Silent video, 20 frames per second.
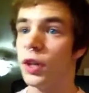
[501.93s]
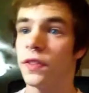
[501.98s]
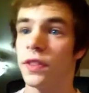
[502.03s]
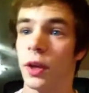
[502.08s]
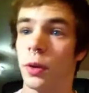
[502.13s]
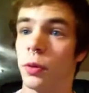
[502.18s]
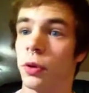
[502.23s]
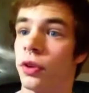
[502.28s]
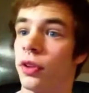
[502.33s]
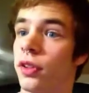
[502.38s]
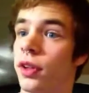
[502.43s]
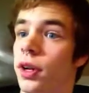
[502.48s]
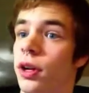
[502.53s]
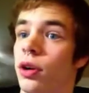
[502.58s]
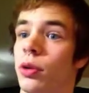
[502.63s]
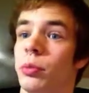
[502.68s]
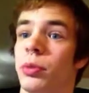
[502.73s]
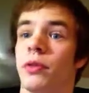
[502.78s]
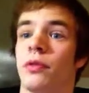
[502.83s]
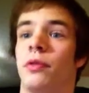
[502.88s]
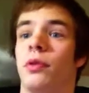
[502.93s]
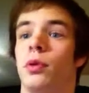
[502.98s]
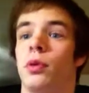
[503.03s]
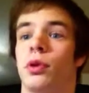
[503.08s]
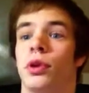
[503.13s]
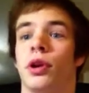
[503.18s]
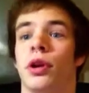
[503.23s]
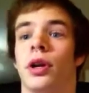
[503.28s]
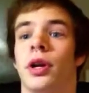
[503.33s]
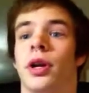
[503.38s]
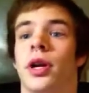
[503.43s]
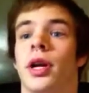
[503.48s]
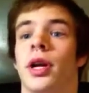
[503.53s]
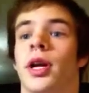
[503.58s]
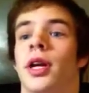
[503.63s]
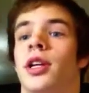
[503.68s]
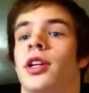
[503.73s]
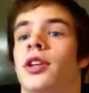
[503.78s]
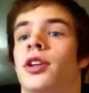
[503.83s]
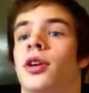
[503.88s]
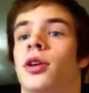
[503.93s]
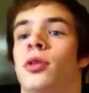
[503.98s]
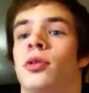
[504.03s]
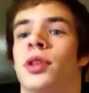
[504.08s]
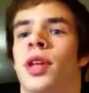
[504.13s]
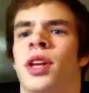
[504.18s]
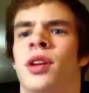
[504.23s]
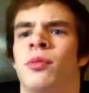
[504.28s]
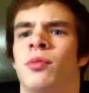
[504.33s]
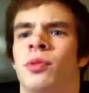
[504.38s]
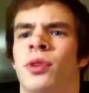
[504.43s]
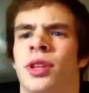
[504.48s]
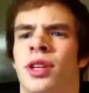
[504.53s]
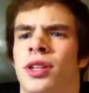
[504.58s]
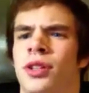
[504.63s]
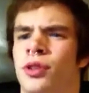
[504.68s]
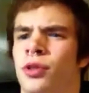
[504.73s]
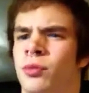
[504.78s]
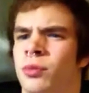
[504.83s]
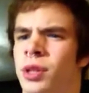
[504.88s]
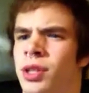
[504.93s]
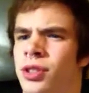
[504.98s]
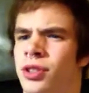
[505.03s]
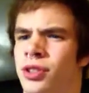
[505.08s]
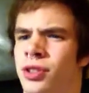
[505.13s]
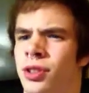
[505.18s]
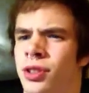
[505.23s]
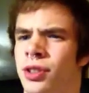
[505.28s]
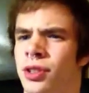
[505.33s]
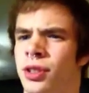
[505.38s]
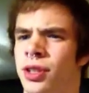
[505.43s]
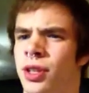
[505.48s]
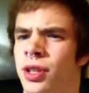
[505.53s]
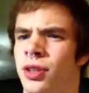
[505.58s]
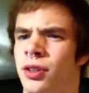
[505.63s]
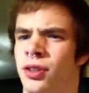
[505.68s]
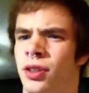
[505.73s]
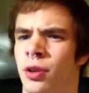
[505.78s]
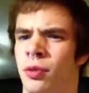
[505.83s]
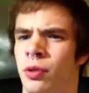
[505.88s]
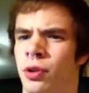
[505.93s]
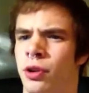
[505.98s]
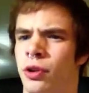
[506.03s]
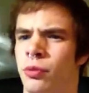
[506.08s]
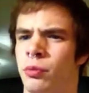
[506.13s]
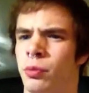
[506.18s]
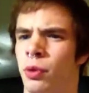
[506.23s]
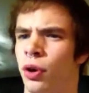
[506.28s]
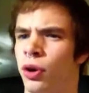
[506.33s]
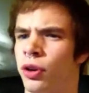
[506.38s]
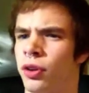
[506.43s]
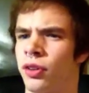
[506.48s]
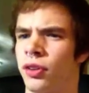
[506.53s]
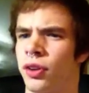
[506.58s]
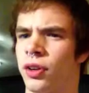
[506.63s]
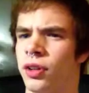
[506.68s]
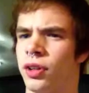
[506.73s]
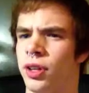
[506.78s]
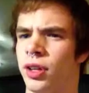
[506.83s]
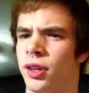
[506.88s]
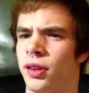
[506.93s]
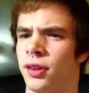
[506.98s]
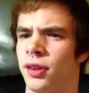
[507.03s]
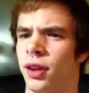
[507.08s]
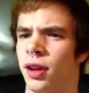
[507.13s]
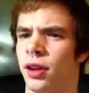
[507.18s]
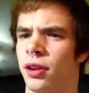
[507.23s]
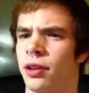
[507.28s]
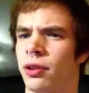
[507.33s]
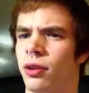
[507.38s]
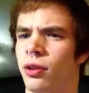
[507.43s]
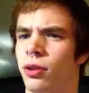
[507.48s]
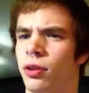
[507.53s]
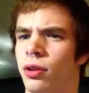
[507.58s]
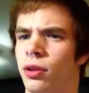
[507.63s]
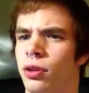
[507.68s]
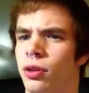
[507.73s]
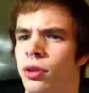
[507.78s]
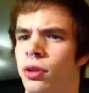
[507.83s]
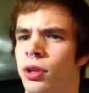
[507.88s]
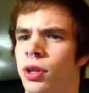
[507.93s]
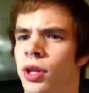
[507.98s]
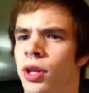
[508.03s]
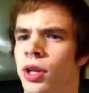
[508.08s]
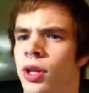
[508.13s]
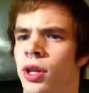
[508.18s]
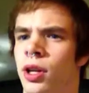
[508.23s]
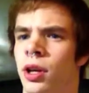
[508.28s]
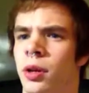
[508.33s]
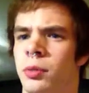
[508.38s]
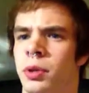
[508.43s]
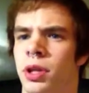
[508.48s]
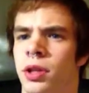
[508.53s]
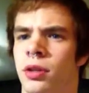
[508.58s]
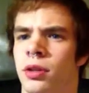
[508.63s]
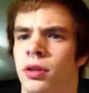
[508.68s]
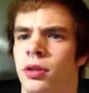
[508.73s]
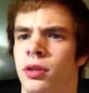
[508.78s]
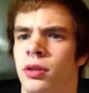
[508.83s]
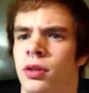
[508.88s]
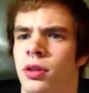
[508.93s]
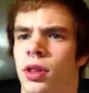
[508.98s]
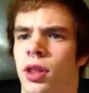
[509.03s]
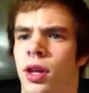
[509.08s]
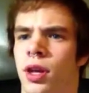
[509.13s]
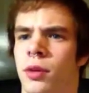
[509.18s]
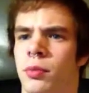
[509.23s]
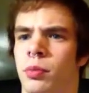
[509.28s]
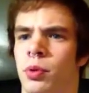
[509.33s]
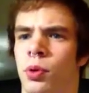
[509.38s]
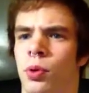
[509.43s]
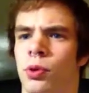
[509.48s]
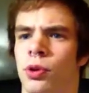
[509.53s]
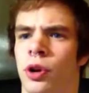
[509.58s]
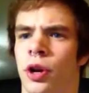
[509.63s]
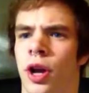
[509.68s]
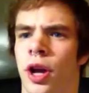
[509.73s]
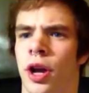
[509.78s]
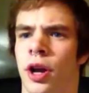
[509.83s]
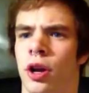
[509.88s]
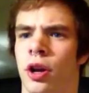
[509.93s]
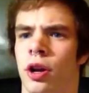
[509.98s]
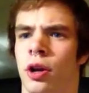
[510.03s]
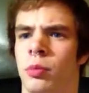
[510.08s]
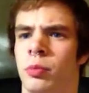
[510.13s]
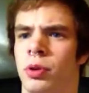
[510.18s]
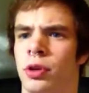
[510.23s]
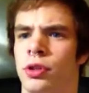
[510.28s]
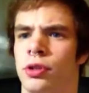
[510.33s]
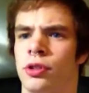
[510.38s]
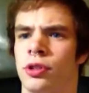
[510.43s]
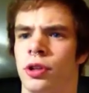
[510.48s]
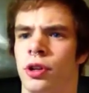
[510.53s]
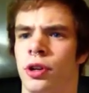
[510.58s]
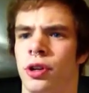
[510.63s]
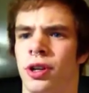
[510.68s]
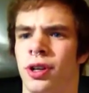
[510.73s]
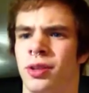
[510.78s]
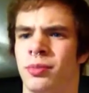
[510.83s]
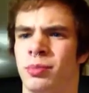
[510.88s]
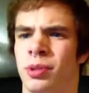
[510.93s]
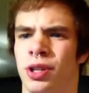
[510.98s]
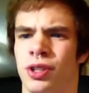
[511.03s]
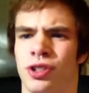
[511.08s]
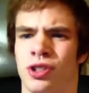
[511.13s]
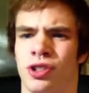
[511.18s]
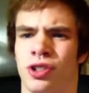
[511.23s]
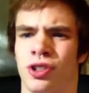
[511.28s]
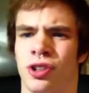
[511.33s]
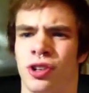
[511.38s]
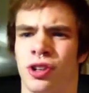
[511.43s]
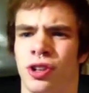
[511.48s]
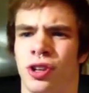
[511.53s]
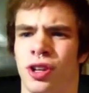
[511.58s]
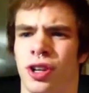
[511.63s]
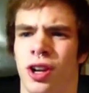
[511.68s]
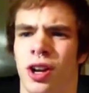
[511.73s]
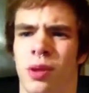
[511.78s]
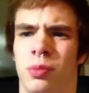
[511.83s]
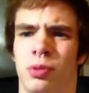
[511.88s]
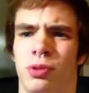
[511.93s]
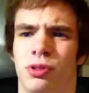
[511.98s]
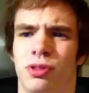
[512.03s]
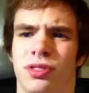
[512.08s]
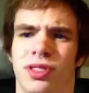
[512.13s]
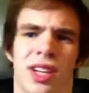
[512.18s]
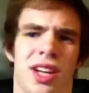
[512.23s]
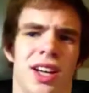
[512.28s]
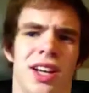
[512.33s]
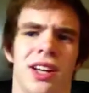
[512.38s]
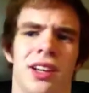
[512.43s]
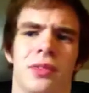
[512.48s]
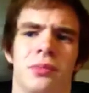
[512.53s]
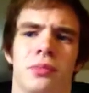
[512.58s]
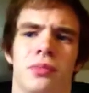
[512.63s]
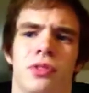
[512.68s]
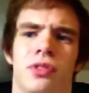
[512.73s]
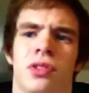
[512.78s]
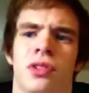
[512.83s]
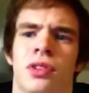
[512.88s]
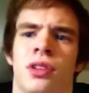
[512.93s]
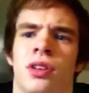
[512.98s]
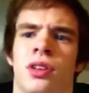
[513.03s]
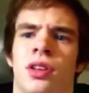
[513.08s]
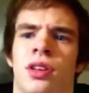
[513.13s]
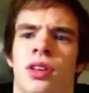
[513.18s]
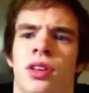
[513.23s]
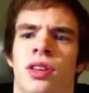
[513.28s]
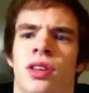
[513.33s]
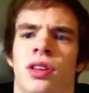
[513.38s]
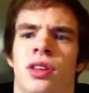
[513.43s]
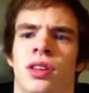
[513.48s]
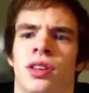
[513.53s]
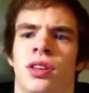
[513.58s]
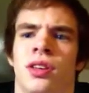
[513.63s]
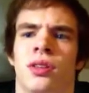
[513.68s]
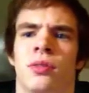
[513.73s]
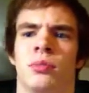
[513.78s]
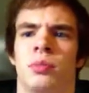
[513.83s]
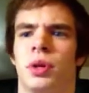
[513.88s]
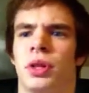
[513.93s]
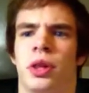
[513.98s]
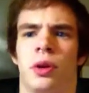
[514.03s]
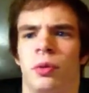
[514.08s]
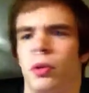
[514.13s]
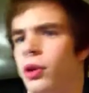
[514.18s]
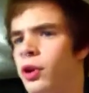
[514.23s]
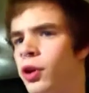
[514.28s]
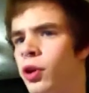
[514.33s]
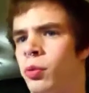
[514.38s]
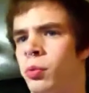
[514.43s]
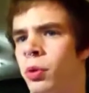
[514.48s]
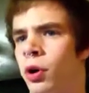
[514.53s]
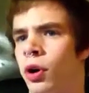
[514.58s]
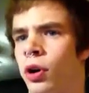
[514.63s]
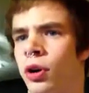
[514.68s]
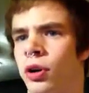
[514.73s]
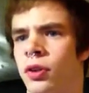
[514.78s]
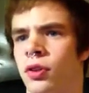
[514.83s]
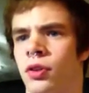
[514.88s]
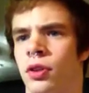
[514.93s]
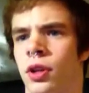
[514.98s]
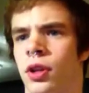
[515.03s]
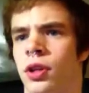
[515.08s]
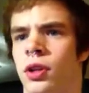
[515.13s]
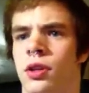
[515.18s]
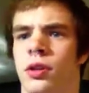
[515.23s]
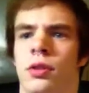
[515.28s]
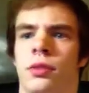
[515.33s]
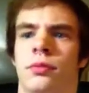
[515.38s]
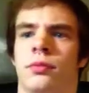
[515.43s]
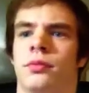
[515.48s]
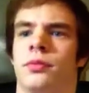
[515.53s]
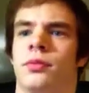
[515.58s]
They weren't sent home before. You know, they didn't really do much to Elise. There were no marks on Elise at all. I mean, they pulled her hair, pushed her, and punched her a couple of times, but there were no marks, and